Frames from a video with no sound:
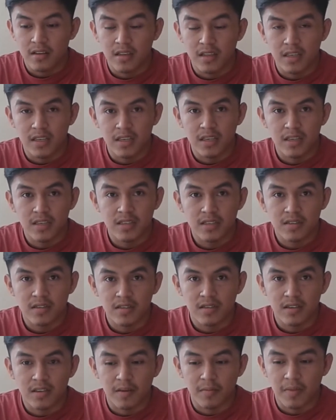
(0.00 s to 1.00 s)

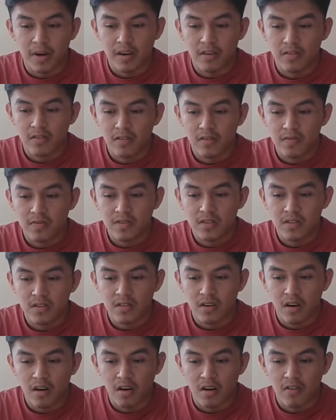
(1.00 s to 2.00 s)
The
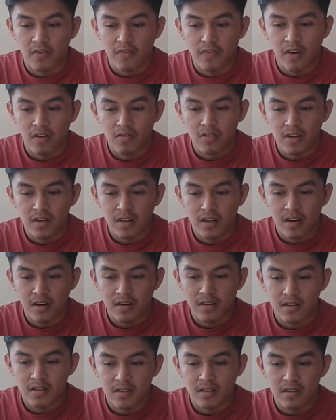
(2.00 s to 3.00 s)
mangroves are found
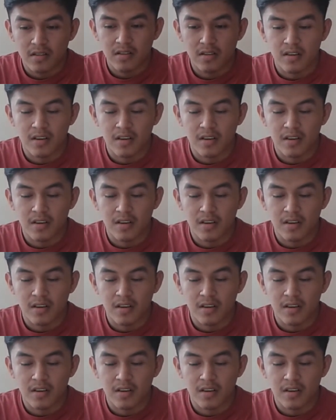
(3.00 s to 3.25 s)
along